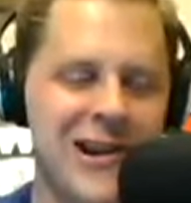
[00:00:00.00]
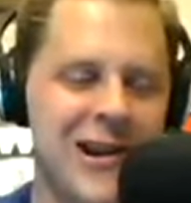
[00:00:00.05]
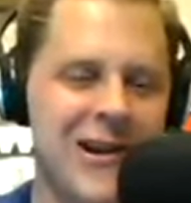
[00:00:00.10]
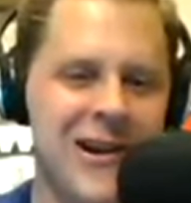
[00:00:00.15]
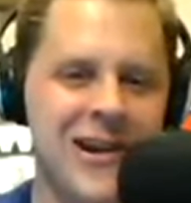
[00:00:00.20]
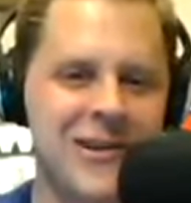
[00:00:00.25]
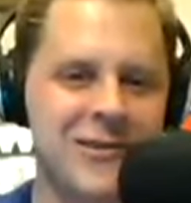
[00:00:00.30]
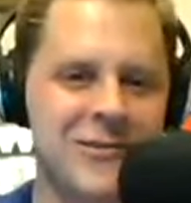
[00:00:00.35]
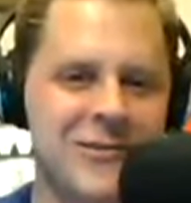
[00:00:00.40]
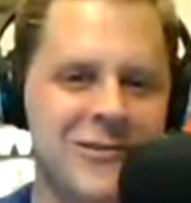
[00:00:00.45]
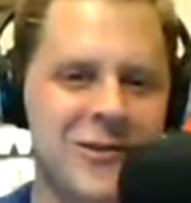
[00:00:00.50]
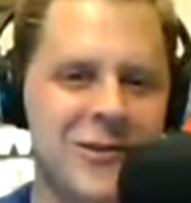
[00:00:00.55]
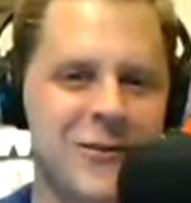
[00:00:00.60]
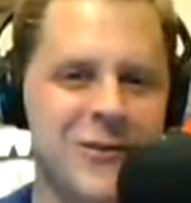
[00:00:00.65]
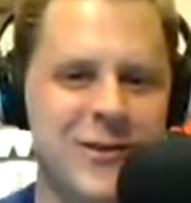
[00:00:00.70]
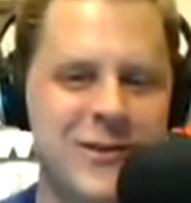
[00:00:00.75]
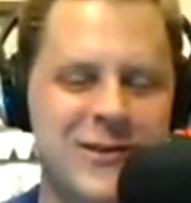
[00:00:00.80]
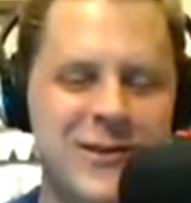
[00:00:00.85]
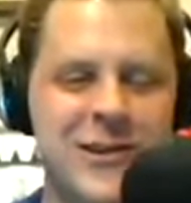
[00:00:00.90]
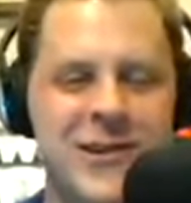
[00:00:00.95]
I know
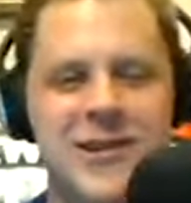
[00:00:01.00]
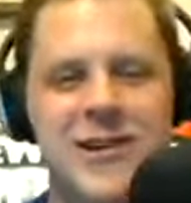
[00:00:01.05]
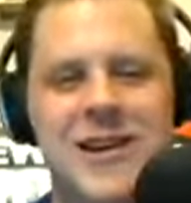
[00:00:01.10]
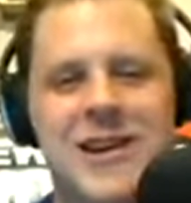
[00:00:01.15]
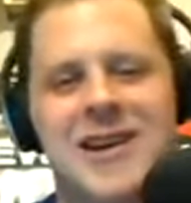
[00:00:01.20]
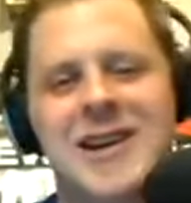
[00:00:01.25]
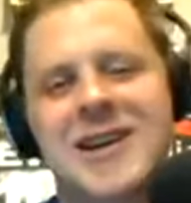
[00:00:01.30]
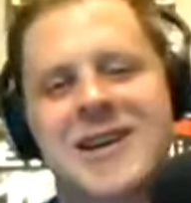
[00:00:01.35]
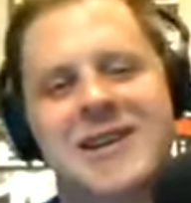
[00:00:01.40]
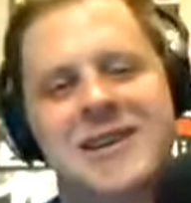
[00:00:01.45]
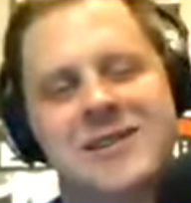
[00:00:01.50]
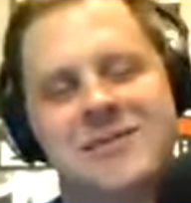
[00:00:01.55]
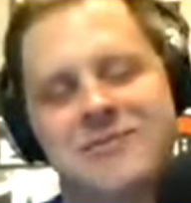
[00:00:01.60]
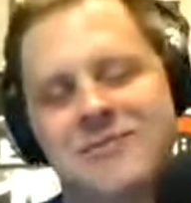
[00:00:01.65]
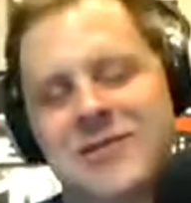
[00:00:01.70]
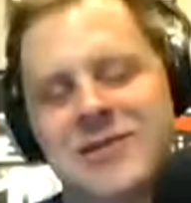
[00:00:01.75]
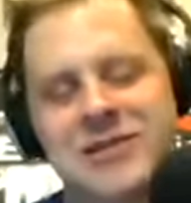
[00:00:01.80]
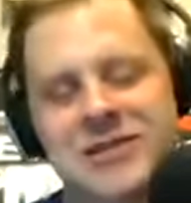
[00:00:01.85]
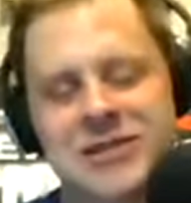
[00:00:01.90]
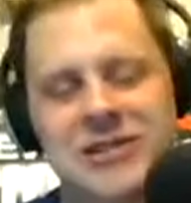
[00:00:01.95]
service. You know,
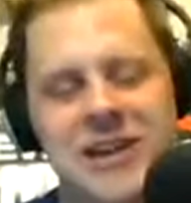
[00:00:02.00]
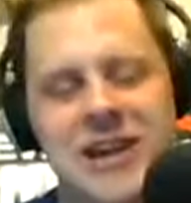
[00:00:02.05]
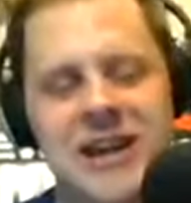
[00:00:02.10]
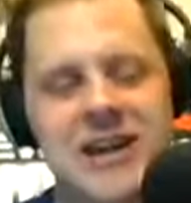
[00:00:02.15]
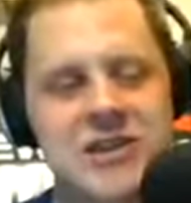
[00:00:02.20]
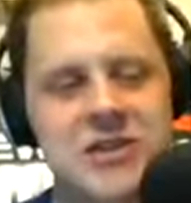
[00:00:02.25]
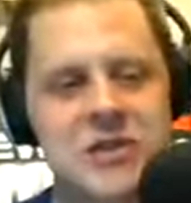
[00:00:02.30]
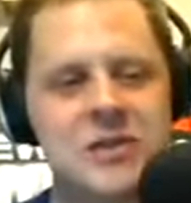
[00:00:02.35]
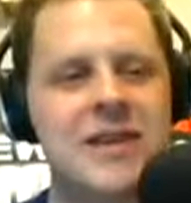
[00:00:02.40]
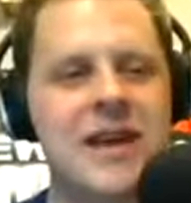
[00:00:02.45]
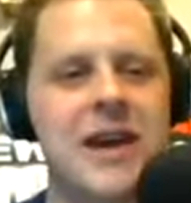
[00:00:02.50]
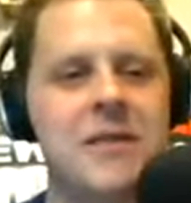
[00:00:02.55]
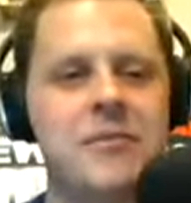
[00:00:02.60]
you, you can't do that.